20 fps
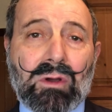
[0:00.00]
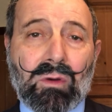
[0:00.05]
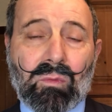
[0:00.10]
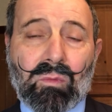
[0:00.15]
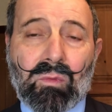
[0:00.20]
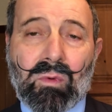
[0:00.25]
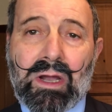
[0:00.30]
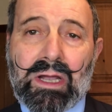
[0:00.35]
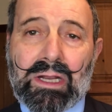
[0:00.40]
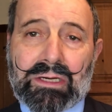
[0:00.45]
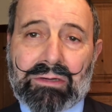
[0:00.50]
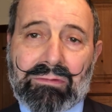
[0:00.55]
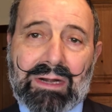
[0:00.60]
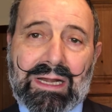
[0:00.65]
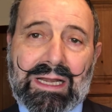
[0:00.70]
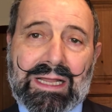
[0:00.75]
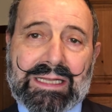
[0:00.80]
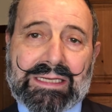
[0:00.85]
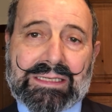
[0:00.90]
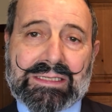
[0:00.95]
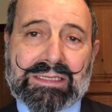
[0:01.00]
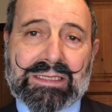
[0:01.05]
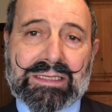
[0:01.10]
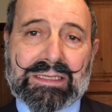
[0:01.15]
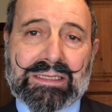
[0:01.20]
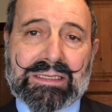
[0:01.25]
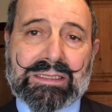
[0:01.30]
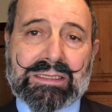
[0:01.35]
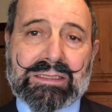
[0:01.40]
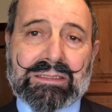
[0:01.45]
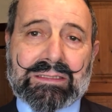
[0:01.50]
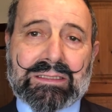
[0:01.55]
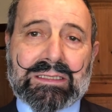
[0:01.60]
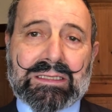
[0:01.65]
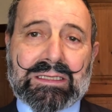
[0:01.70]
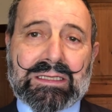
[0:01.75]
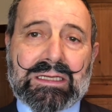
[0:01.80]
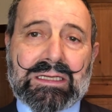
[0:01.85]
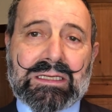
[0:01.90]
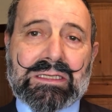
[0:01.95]
work related.
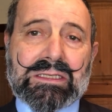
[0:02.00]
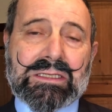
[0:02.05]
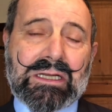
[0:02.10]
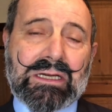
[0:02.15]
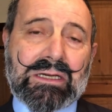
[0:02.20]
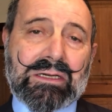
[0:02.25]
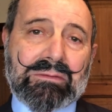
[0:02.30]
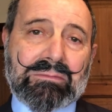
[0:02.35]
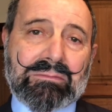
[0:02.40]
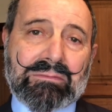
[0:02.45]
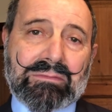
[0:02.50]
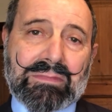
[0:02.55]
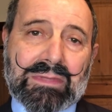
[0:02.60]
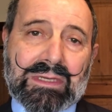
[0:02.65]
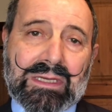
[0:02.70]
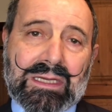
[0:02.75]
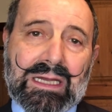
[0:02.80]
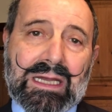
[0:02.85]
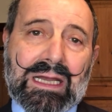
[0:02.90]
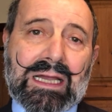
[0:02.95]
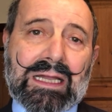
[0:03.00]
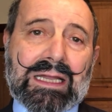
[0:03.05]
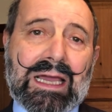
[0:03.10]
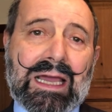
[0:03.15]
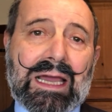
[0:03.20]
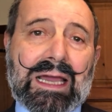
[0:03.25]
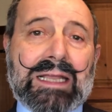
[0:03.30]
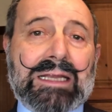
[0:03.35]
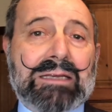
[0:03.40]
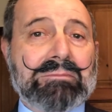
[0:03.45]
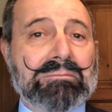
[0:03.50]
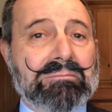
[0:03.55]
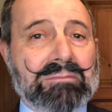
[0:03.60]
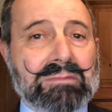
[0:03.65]
So again,